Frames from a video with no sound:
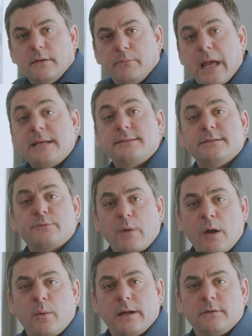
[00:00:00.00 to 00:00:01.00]
Max's
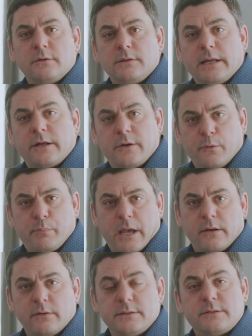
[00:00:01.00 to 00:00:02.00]
Rottweiler-like coat
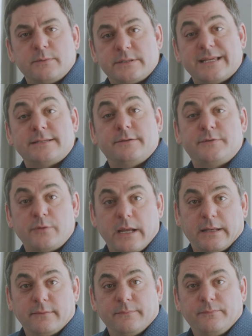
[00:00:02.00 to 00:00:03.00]
pattern is a recessive
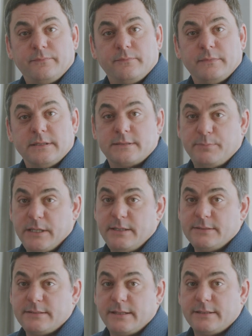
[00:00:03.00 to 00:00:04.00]
trait. This
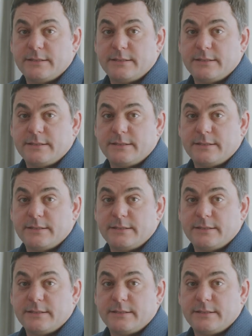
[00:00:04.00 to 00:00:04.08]
means that